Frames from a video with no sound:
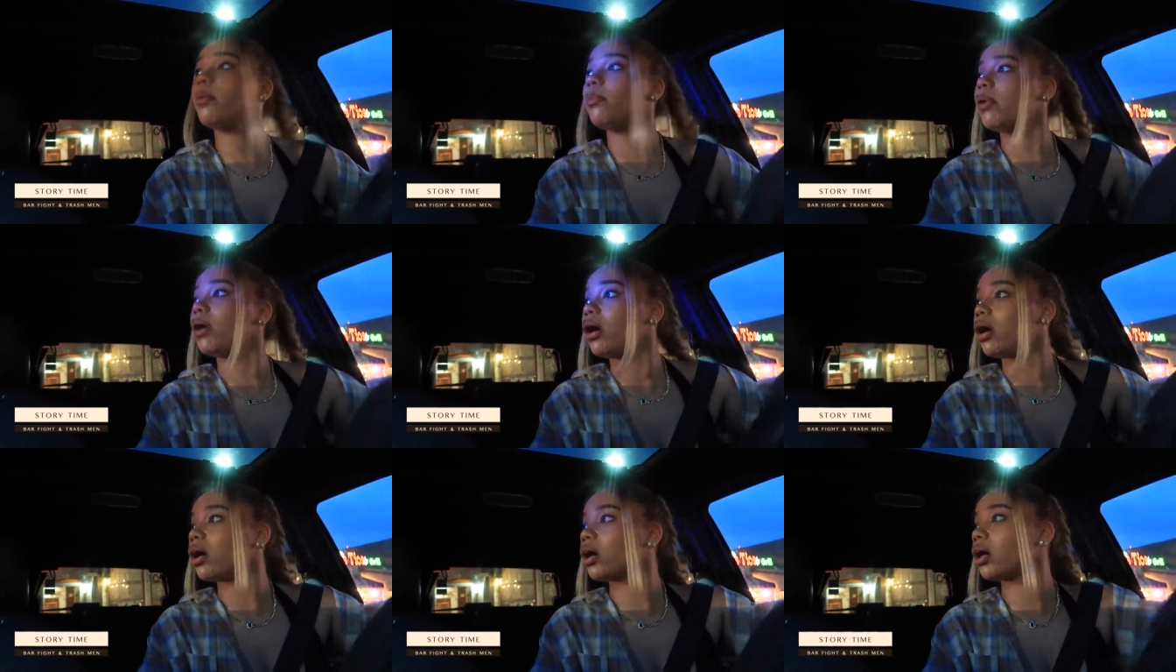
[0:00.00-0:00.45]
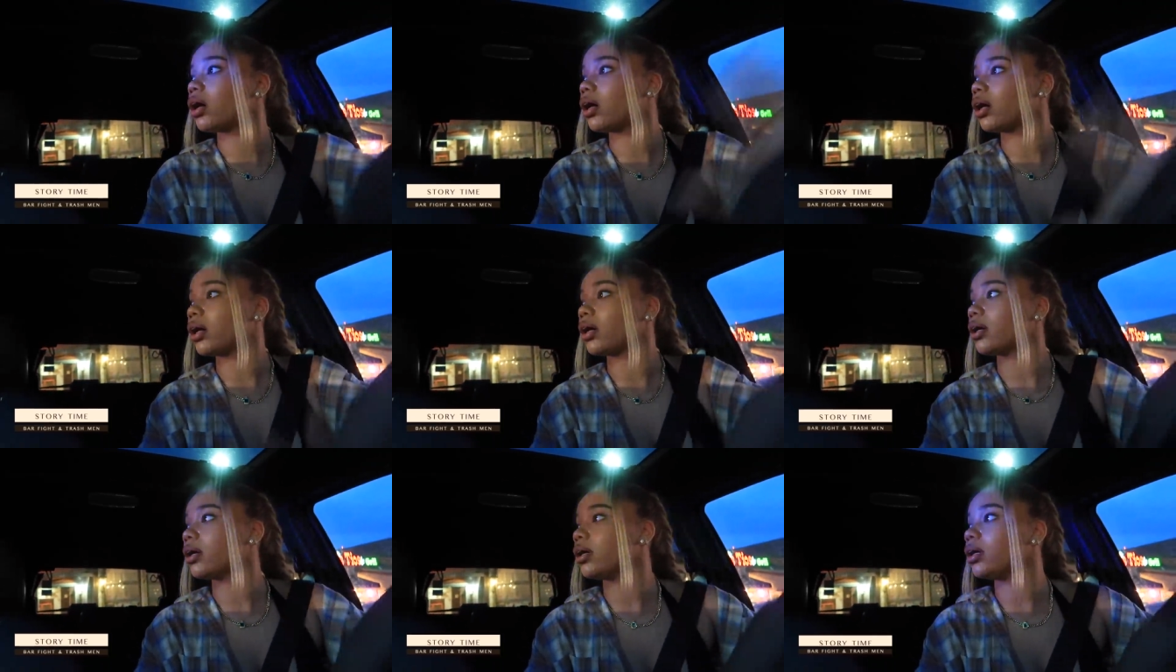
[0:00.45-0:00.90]

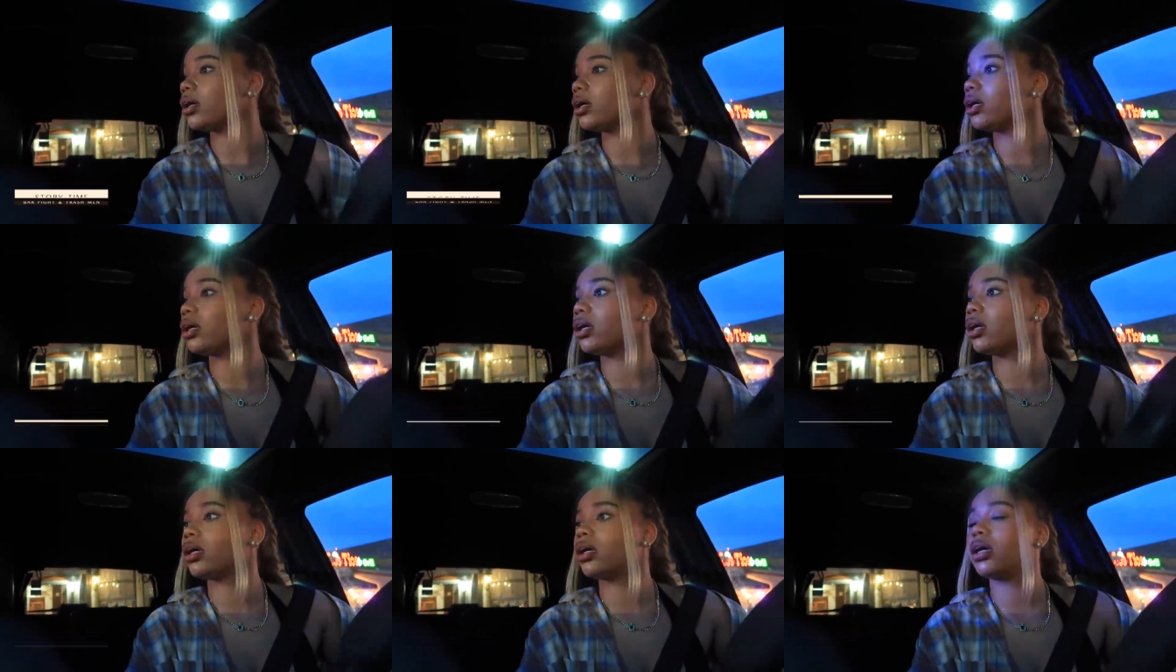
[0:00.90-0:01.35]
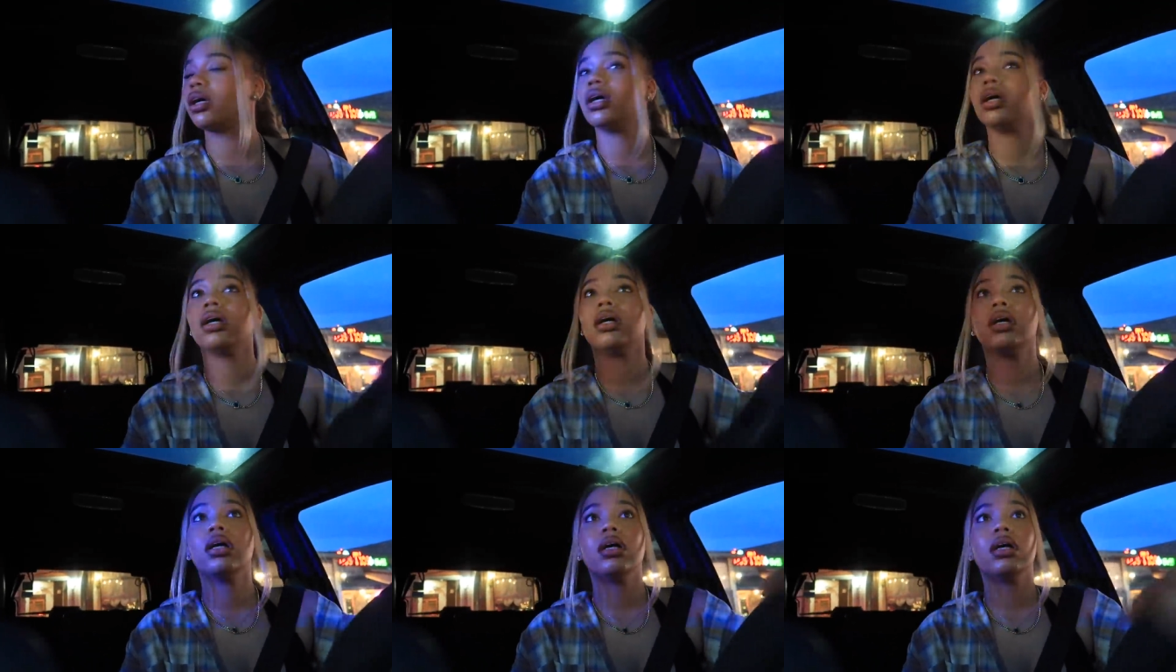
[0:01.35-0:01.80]
bar.
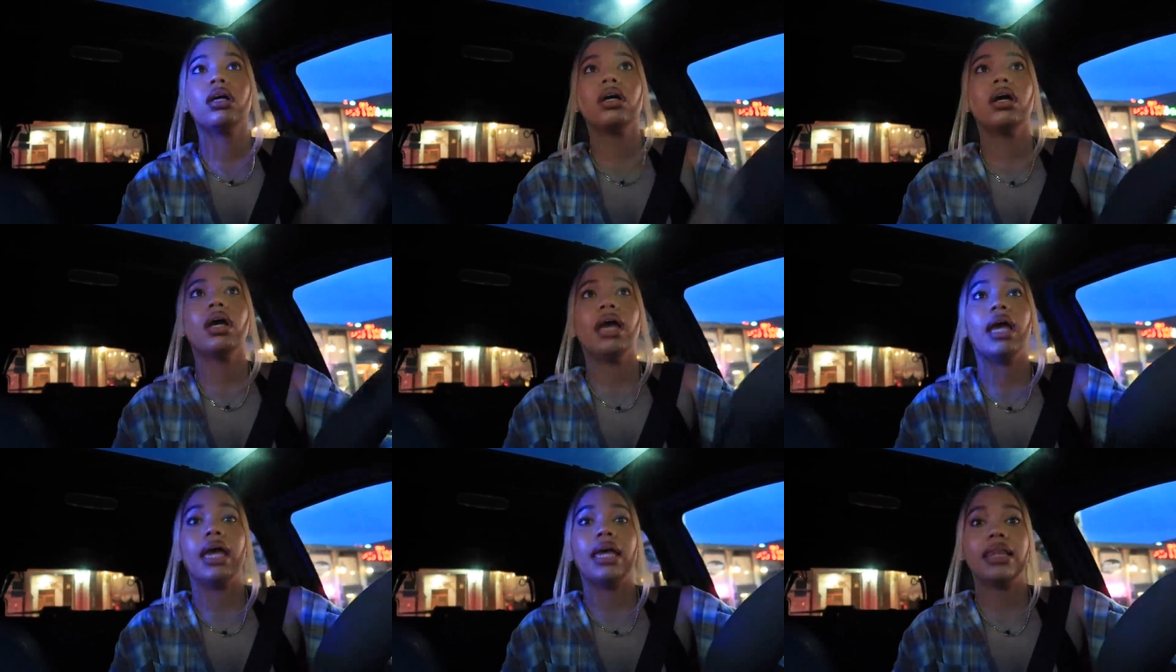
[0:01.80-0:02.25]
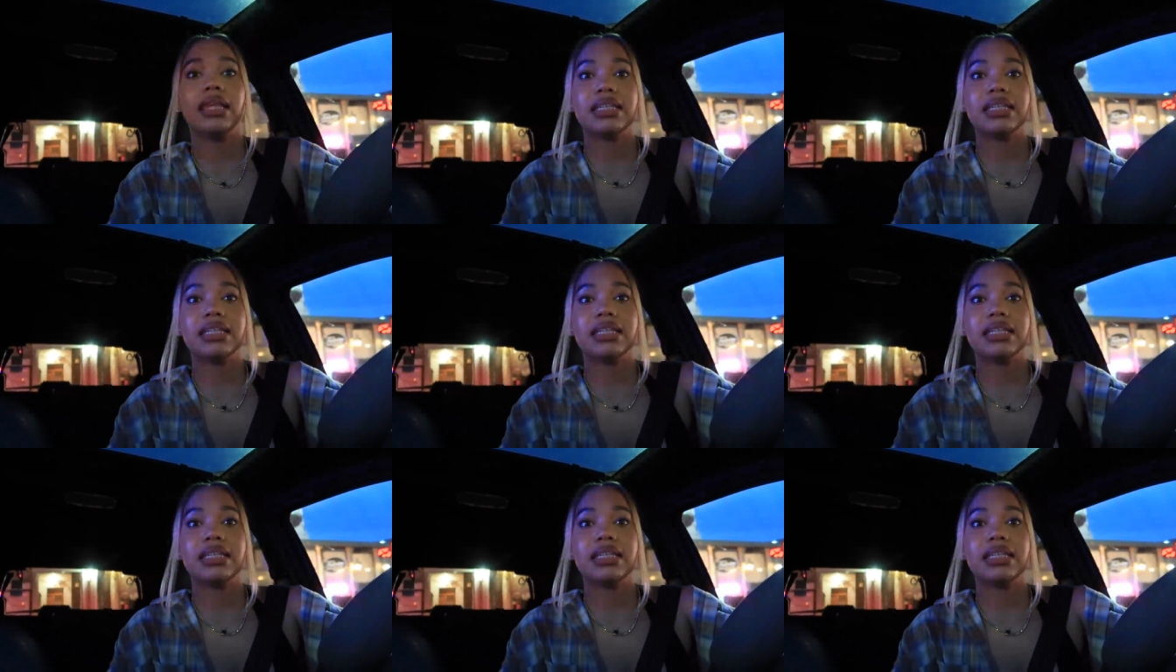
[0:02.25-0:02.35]
And